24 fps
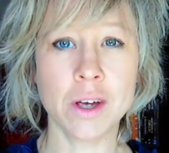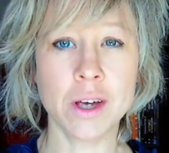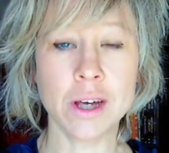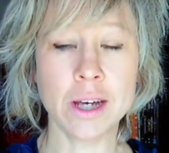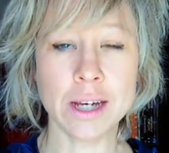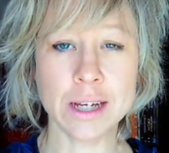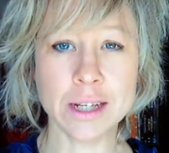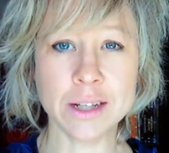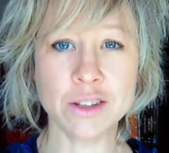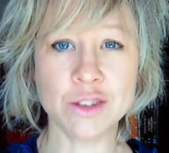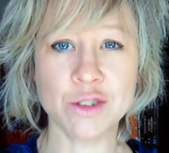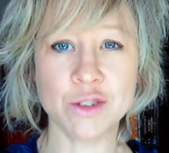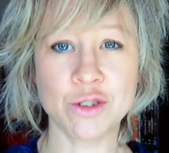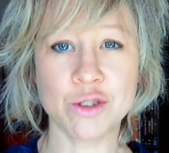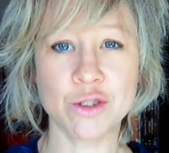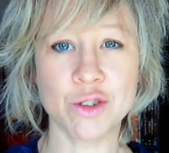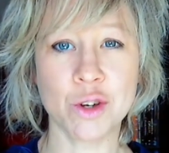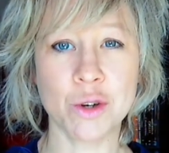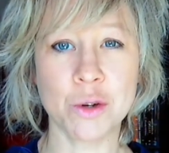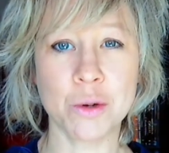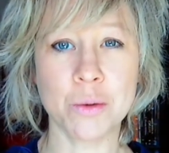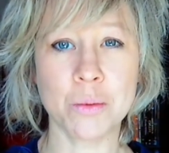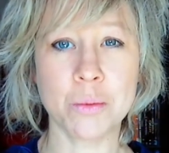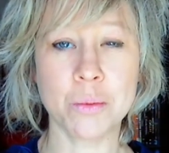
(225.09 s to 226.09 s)
in the
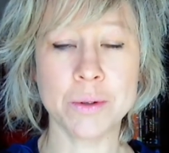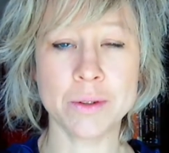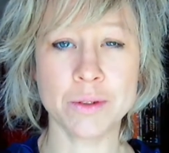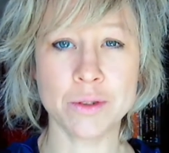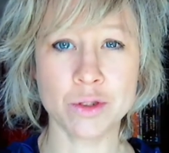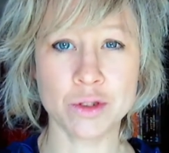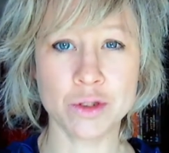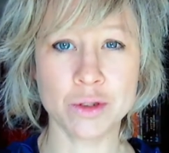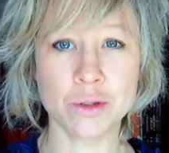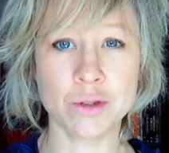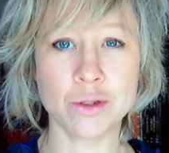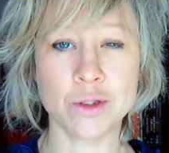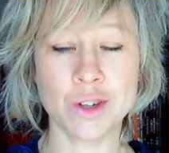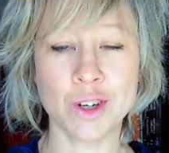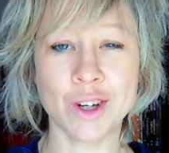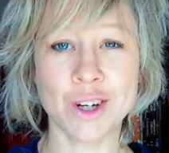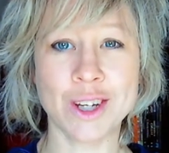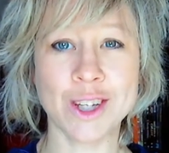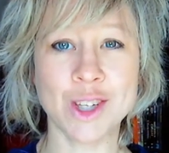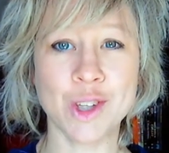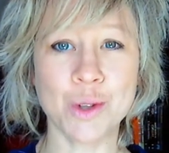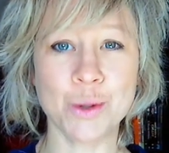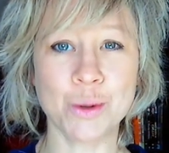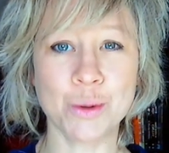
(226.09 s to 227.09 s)
snow with the shoes you're going
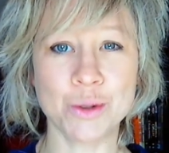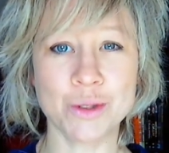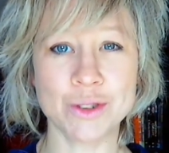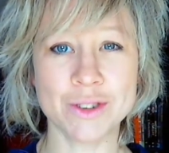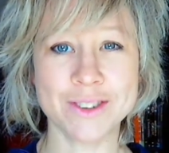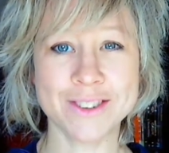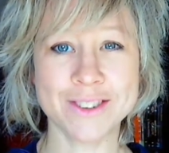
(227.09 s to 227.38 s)
to use.